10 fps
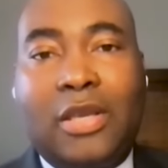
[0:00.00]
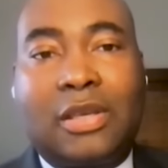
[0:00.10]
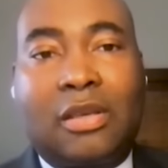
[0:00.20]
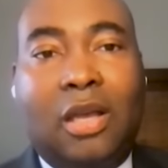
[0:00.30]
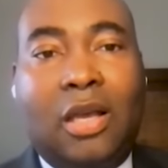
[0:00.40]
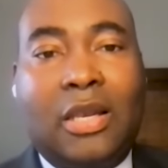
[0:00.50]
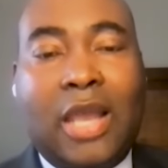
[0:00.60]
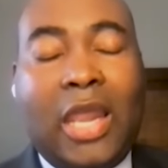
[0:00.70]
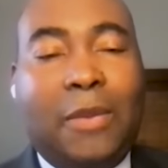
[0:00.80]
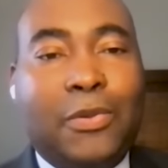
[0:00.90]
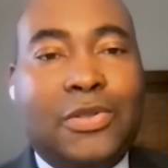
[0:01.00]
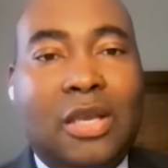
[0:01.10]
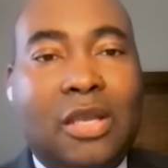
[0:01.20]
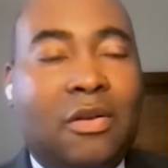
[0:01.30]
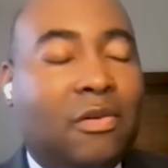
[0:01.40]
Uh, 90%
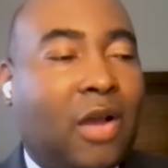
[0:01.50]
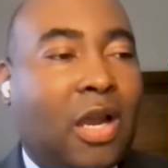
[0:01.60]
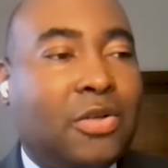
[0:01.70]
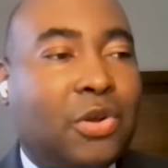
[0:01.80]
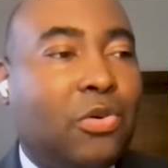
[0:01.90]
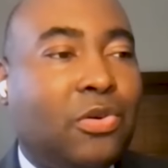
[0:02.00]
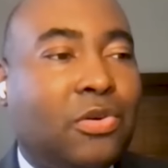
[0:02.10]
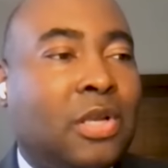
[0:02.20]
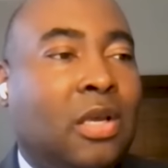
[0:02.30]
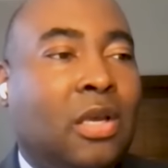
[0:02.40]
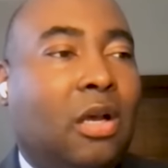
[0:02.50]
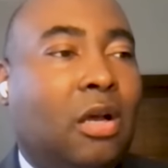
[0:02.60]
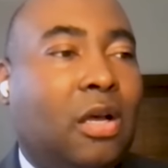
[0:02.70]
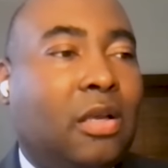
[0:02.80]
of our donors uh,